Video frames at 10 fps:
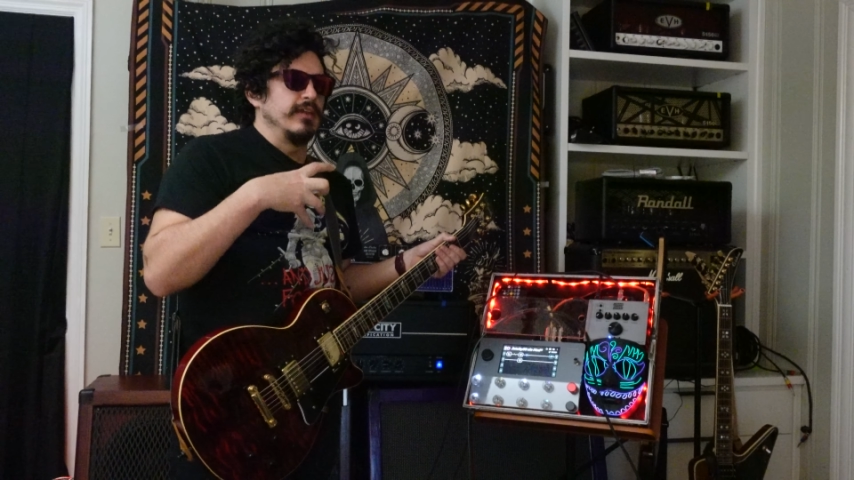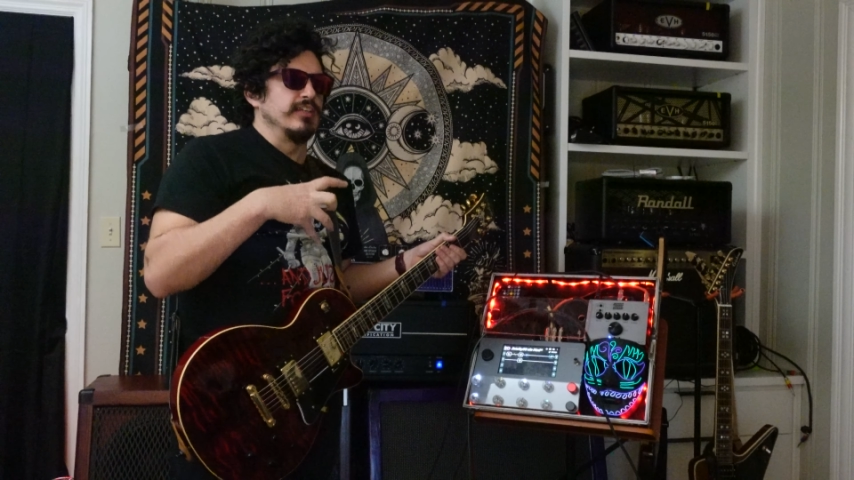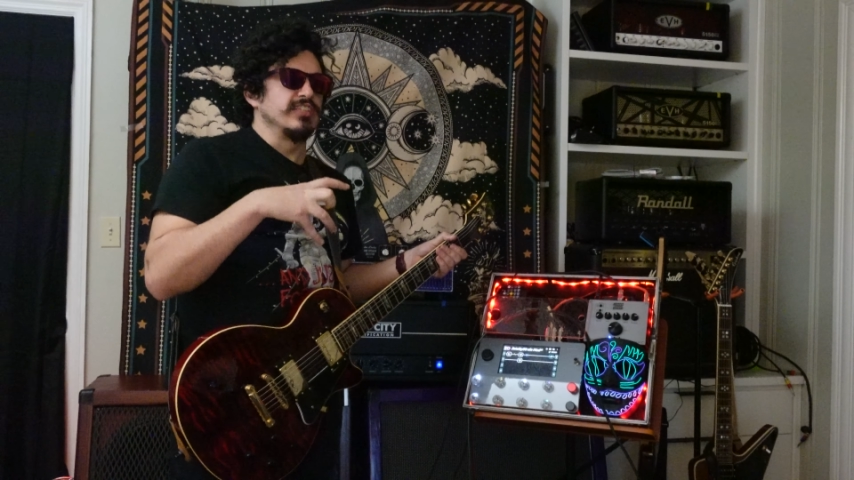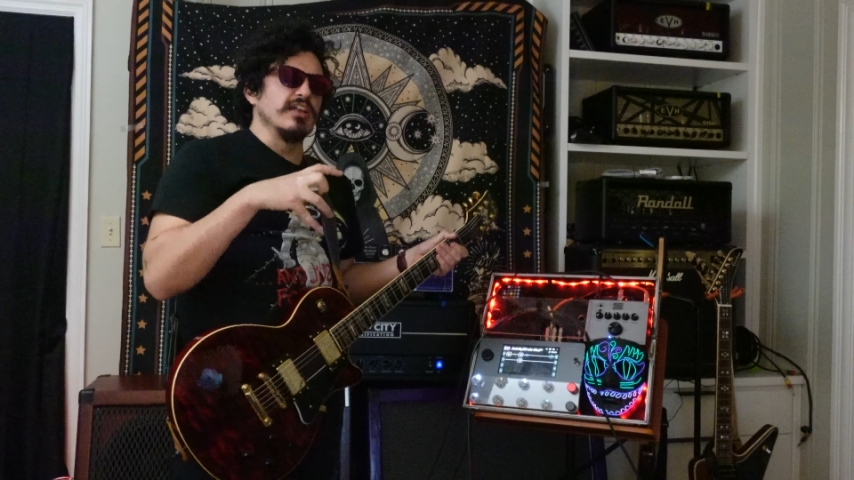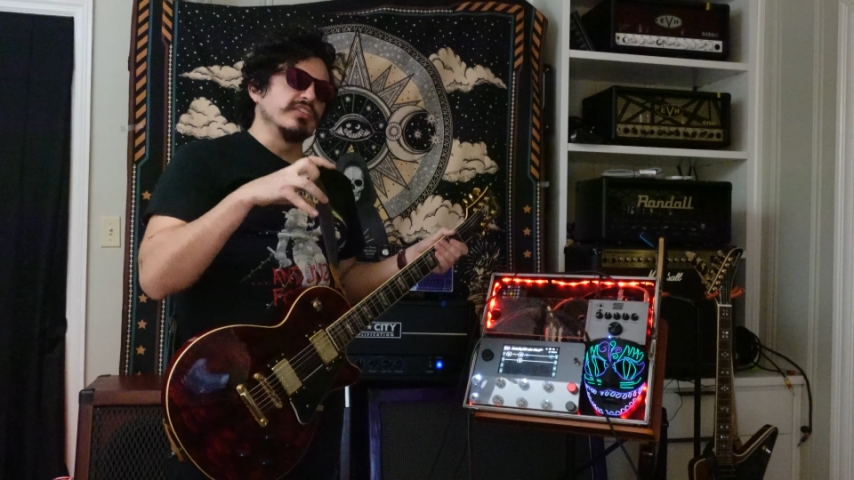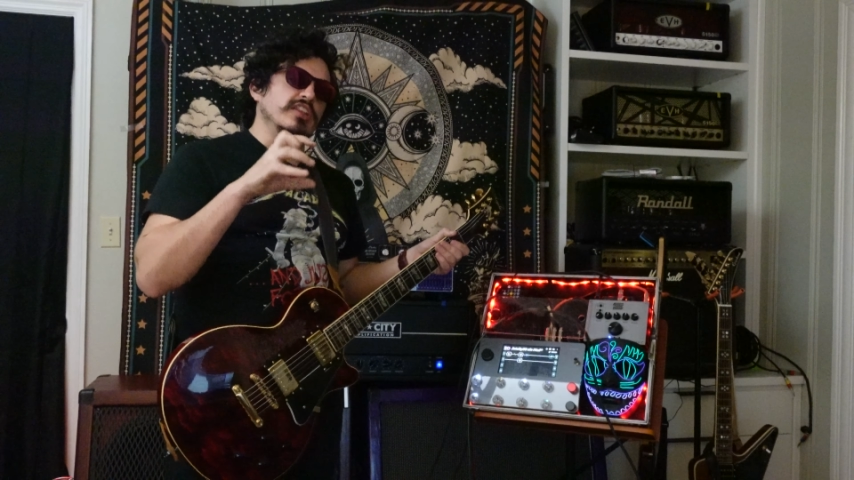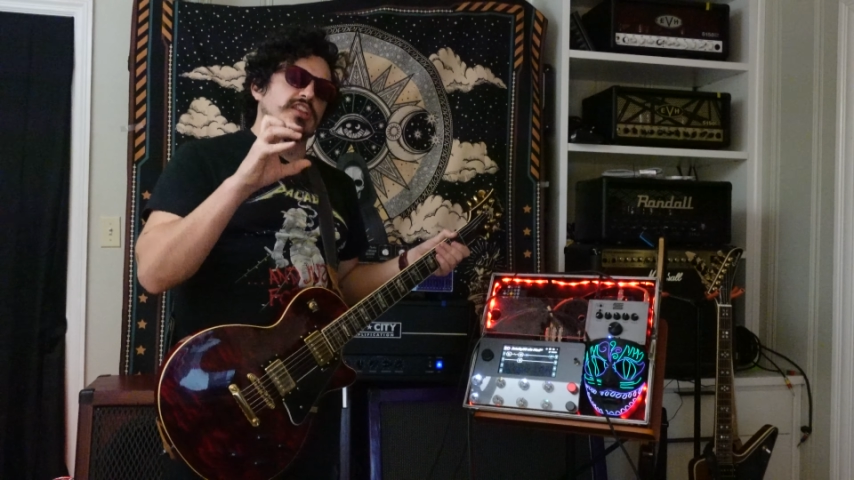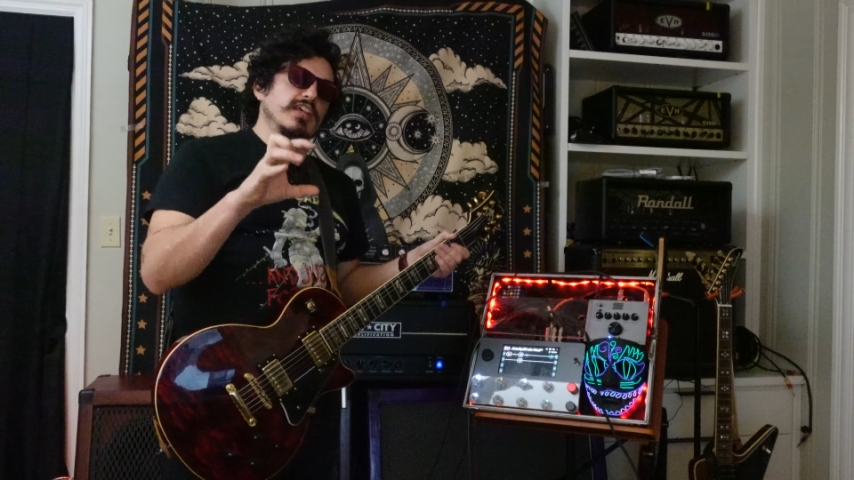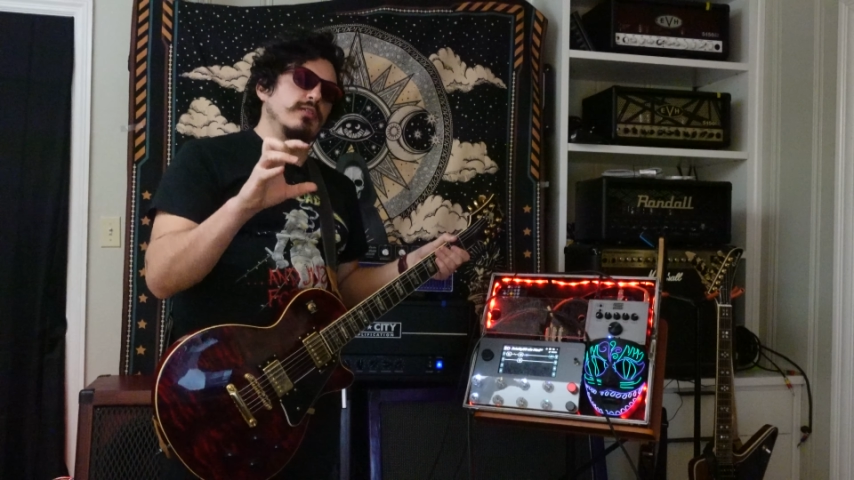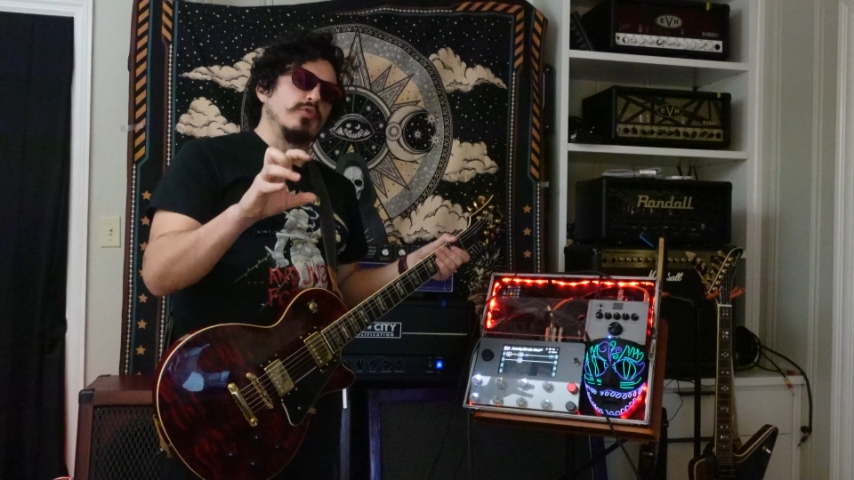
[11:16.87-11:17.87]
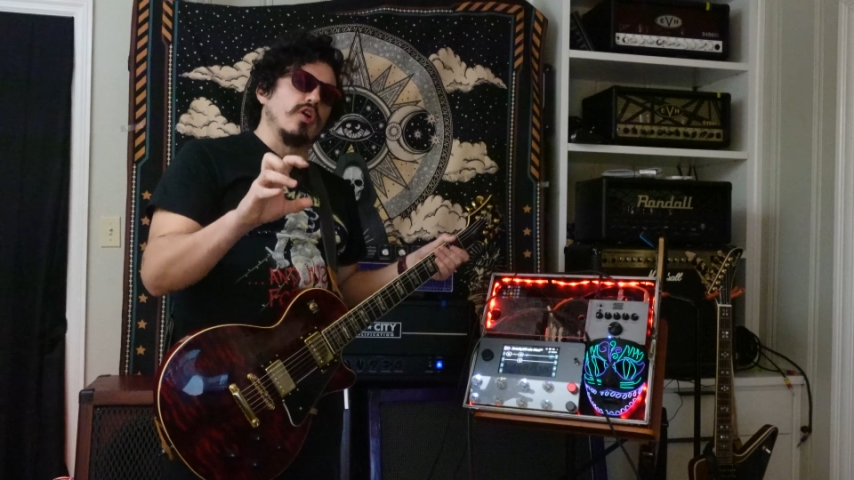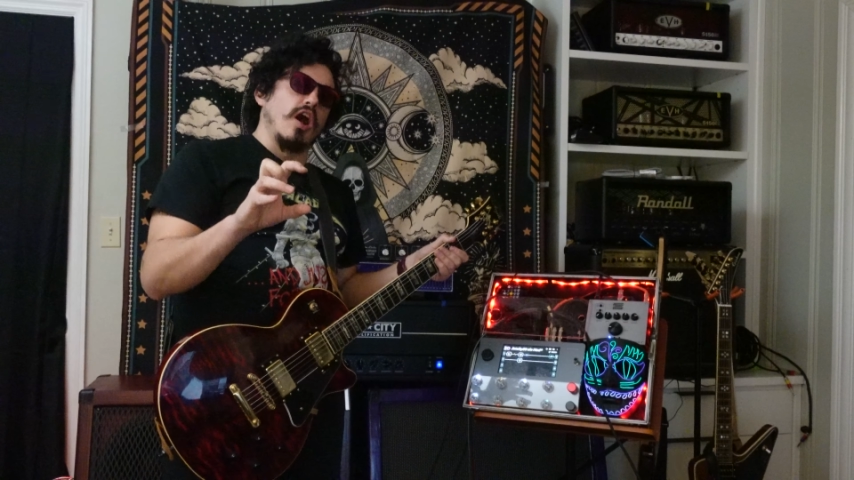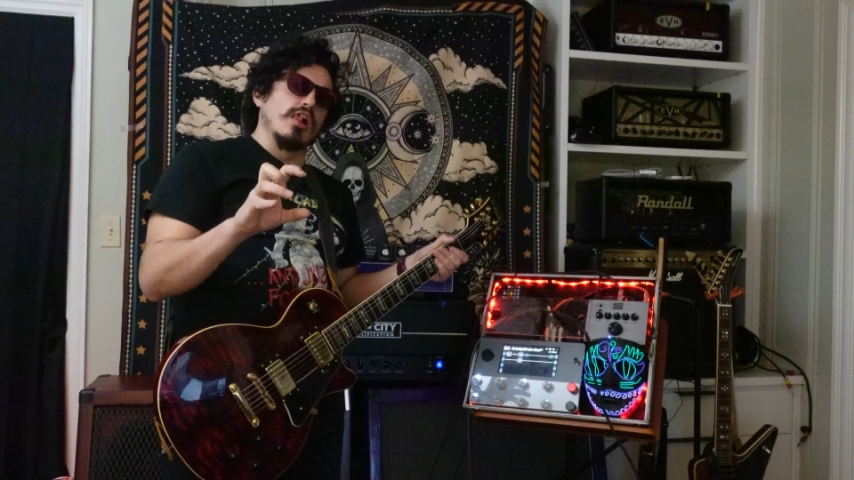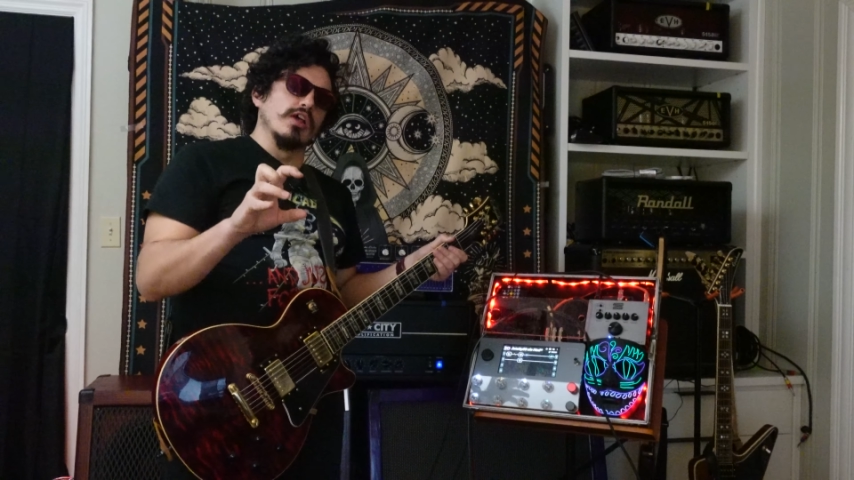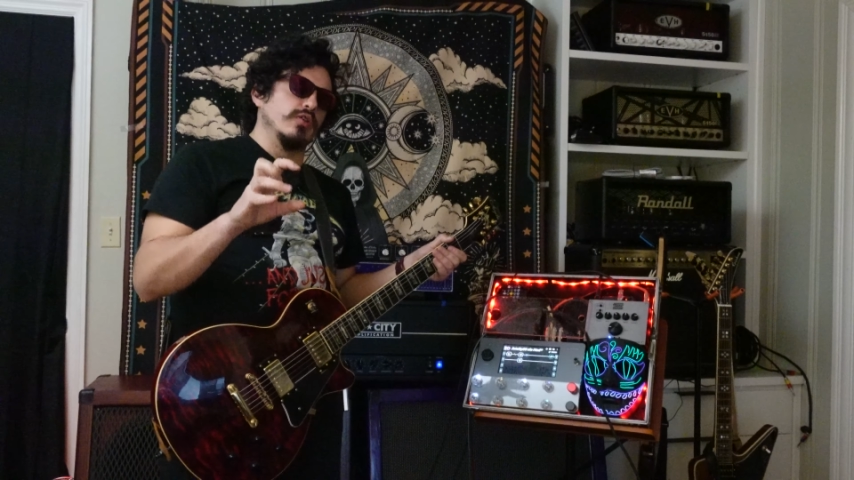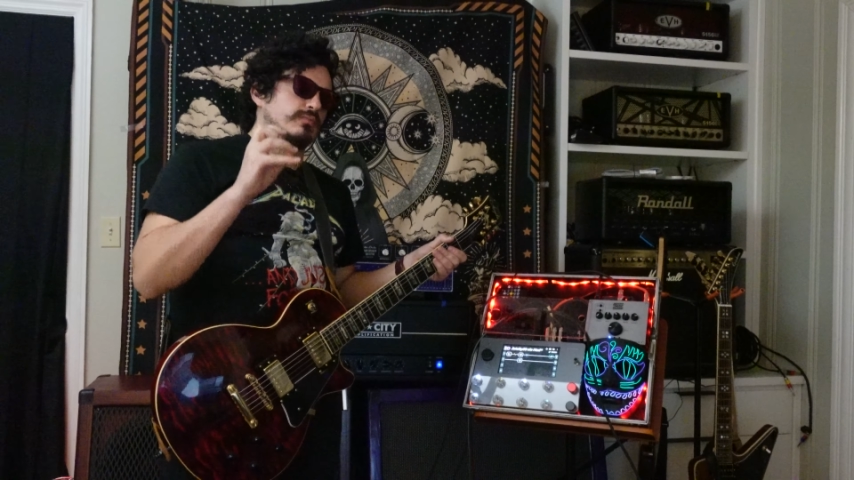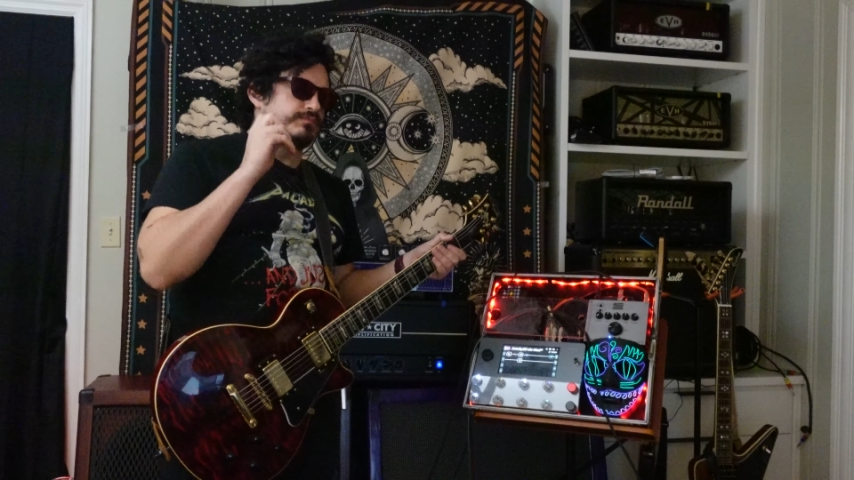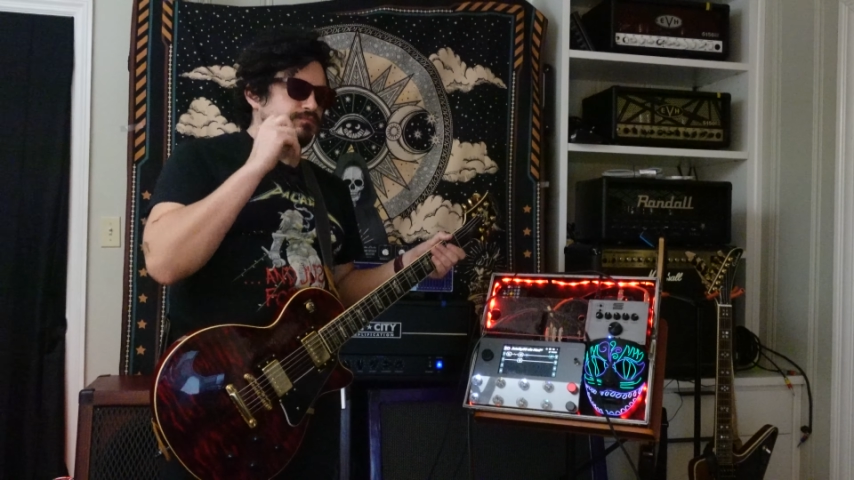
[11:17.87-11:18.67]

it sounds a little more hollow,